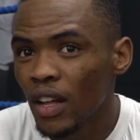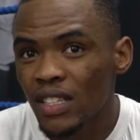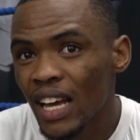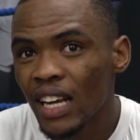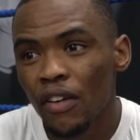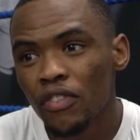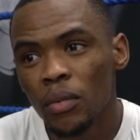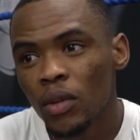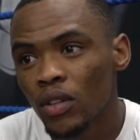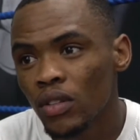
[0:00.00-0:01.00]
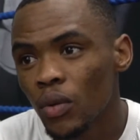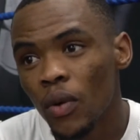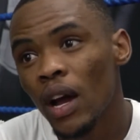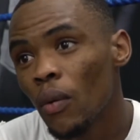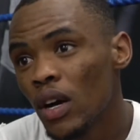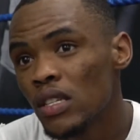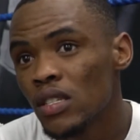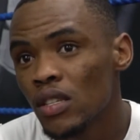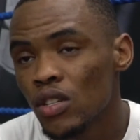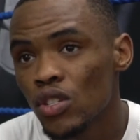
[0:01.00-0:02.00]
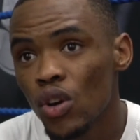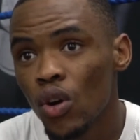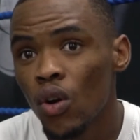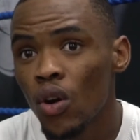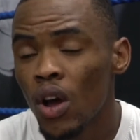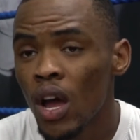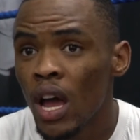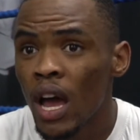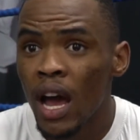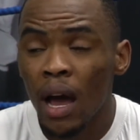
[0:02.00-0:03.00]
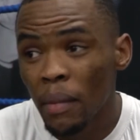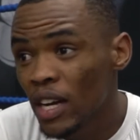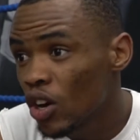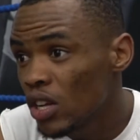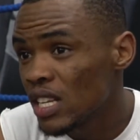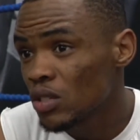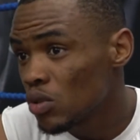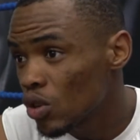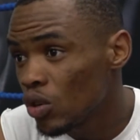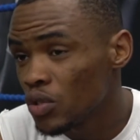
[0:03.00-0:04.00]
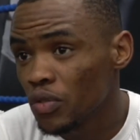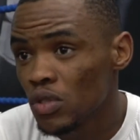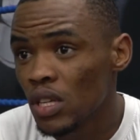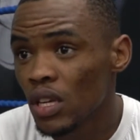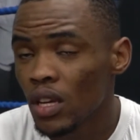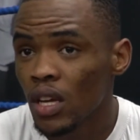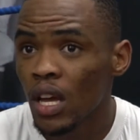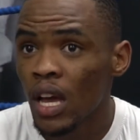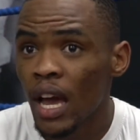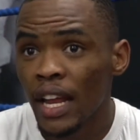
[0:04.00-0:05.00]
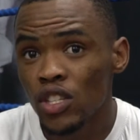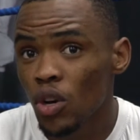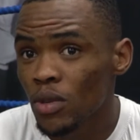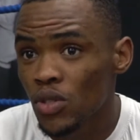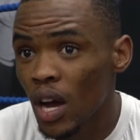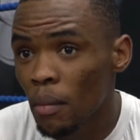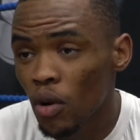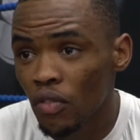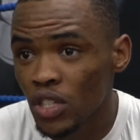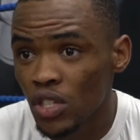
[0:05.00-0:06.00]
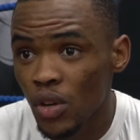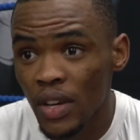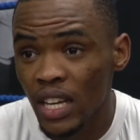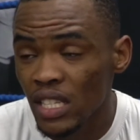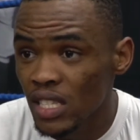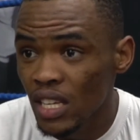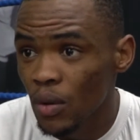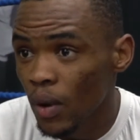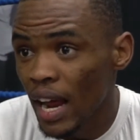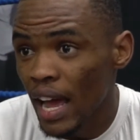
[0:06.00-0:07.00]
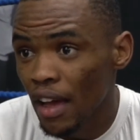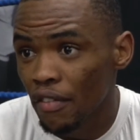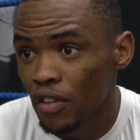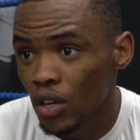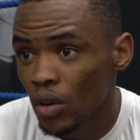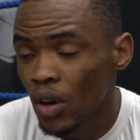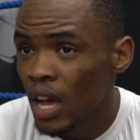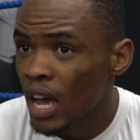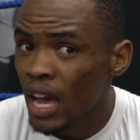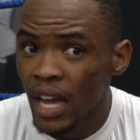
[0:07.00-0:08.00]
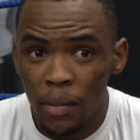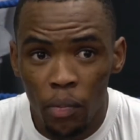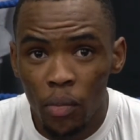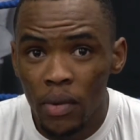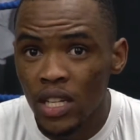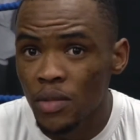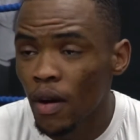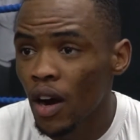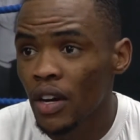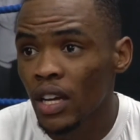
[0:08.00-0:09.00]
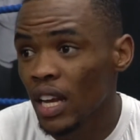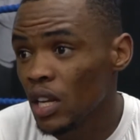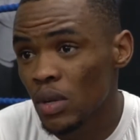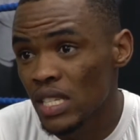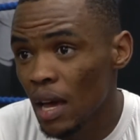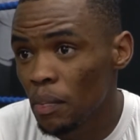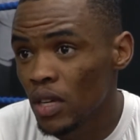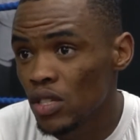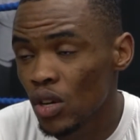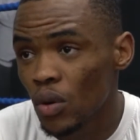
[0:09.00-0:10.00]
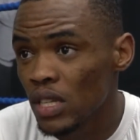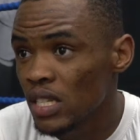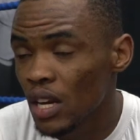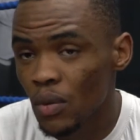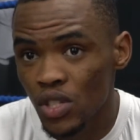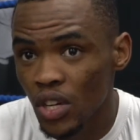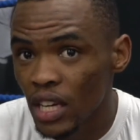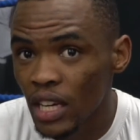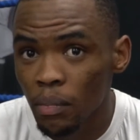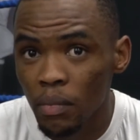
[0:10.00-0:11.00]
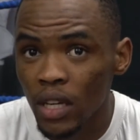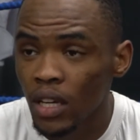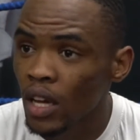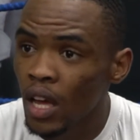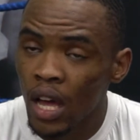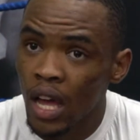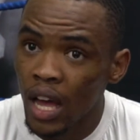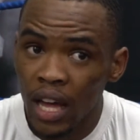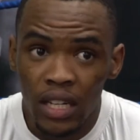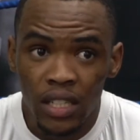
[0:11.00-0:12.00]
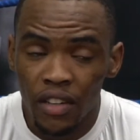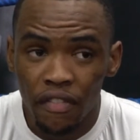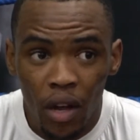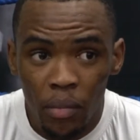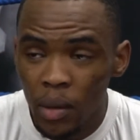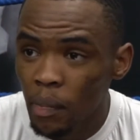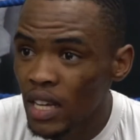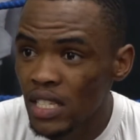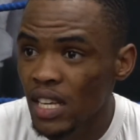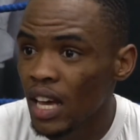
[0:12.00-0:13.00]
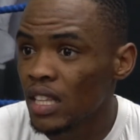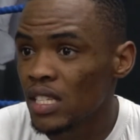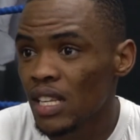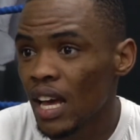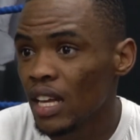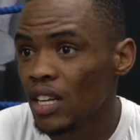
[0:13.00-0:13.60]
uncomfortable where I was, so I made contact with Coach Vusi, and he told me to come over just so he can see what I have, And he put me in sparring, and he was happy, so he said he was going to keep me, and he found me a place here at the side.